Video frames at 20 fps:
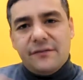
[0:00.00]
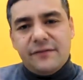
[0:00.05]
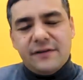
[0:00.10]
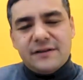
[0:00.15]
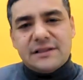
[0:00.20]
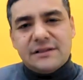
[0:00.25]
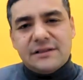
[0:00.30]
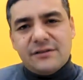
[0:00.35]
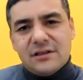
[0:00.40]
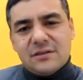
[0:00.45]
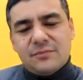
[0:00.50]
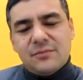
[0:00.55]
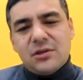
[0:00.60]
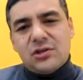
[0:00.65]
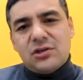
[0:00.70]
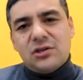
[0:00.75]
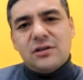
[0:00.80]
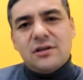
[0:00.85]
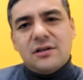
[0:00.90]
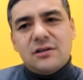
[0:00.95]
The festival's
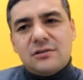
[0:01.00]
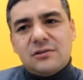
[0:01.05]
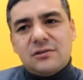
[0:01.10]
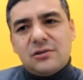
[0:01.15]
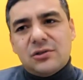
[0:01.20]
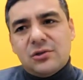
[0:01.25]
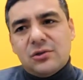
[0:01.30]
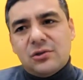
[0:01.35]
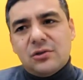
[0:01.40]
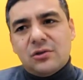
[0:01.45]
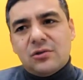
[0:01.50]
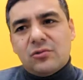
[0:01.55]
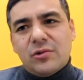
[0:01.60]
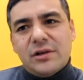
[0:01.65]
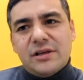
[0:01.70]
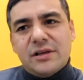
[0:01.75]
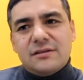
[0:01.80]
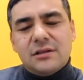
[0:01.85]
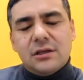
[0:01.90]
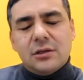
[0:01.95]
mission is to
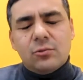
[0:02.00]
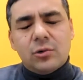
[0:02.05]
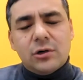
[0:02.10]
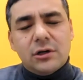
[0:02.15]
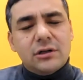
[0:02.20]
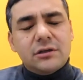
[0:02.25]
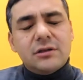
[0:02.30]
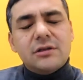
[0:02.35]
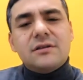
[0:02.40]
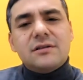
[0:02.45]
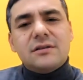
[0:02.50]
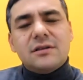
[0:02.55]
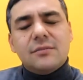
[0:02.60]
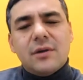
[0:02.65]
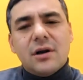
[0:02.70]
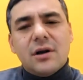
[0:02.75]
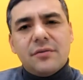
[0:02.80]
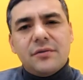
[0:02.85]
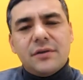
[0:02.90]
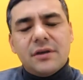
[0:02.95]
raise the awareness
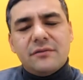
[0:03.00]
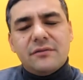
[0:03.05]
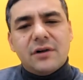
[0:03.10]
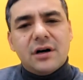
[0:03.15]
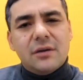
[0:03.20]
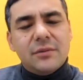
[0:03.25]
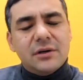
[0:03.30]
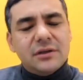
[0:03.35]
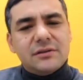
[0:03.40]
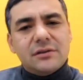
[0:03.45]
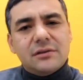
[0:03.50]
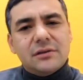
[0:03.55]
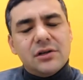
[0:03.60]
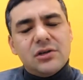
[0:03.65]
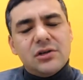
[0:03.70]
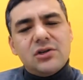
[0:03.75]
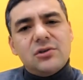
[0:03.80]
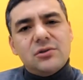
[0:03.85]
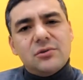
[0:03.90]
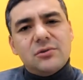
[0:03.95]
about the
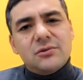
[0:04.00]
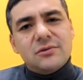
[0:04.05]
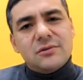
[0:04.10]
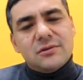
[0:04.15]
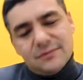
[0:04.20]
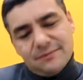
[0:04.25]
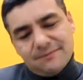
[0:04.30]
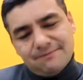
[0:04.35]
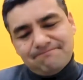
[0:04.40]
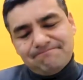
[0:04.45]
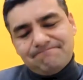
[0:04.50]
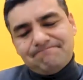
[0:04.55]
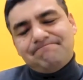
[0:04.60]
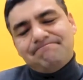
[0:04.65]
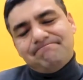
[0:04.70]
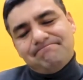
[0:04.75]
environmental issues.